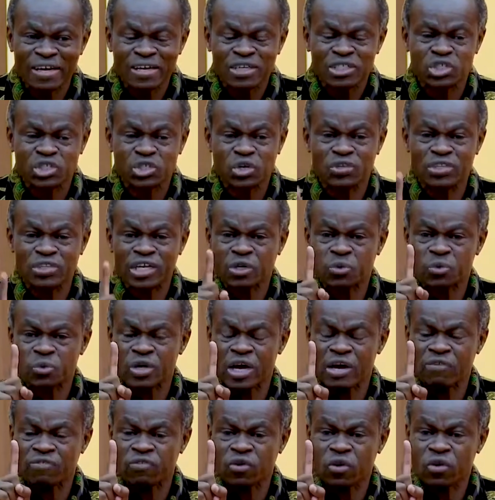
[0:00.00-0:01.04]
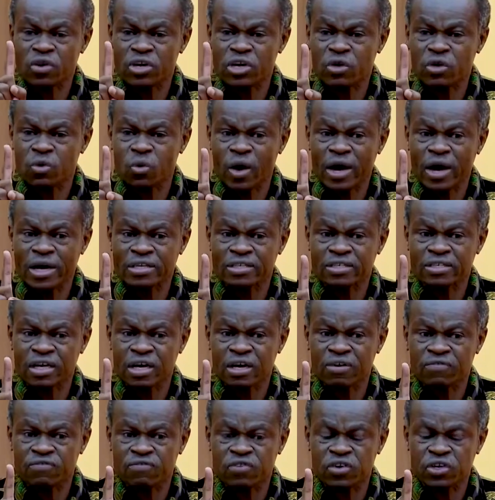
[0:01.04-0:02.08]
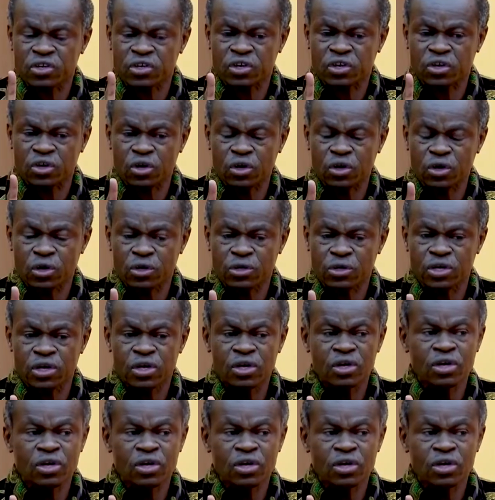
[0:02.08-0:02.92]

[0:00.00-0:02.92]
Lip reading: So that we have only one telephone code,